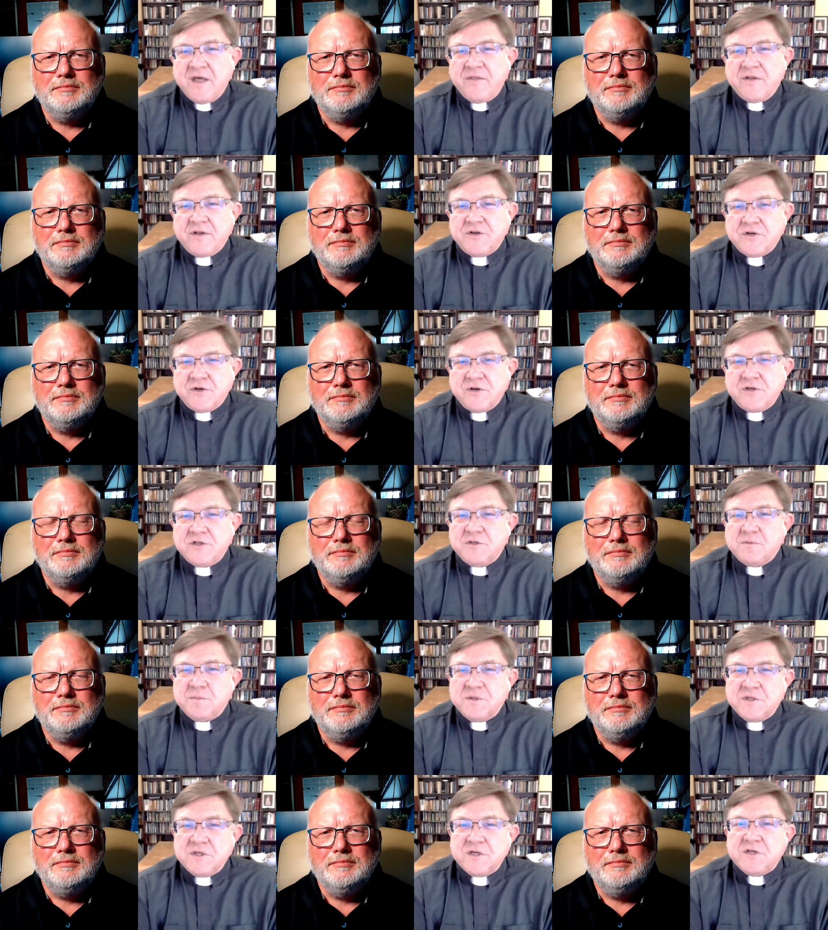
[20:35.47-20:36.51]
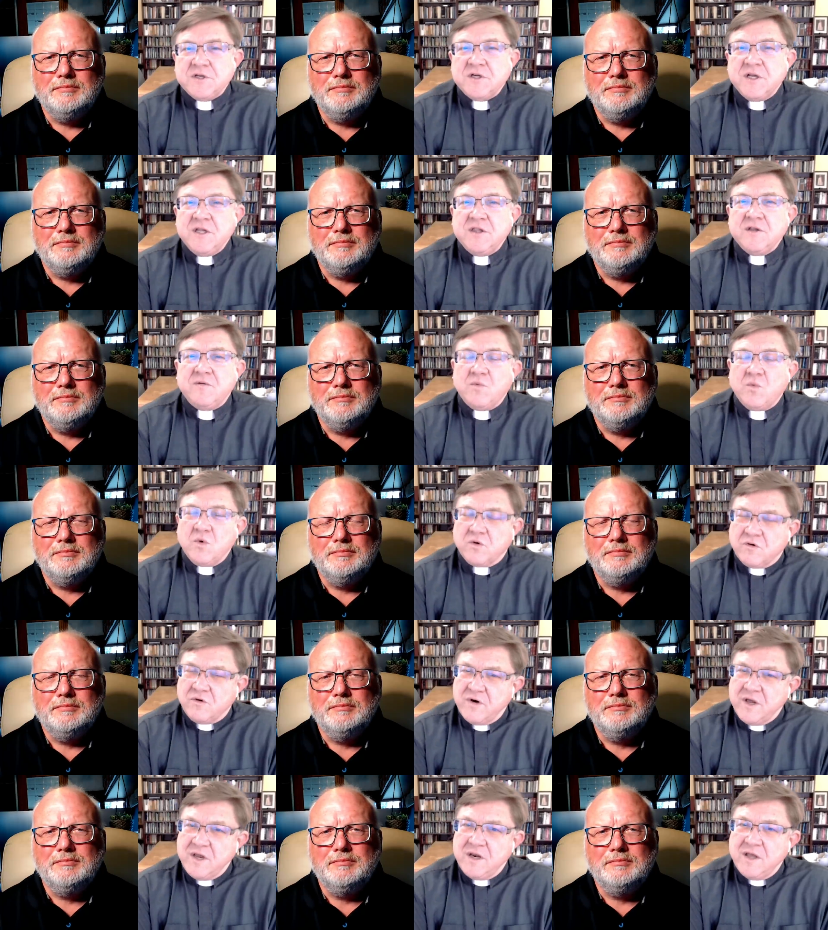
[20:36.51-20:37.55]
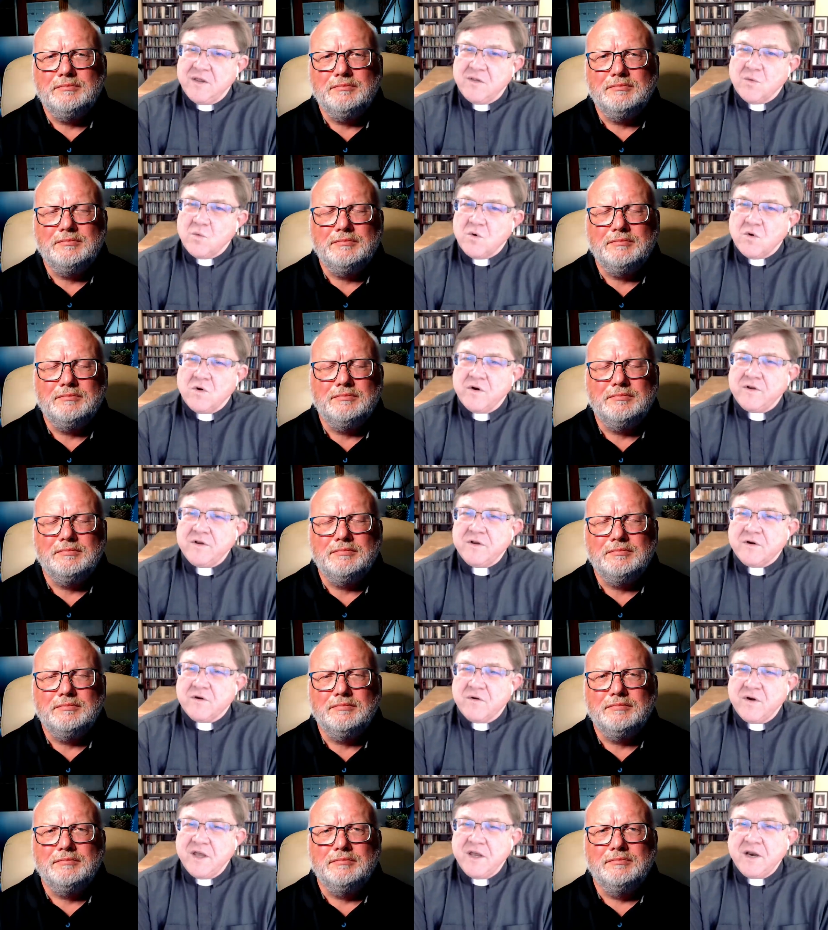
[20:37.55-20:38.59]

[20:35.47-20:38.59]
Speaker 1: Church's position in the Ukraine, in the war in Ukraine,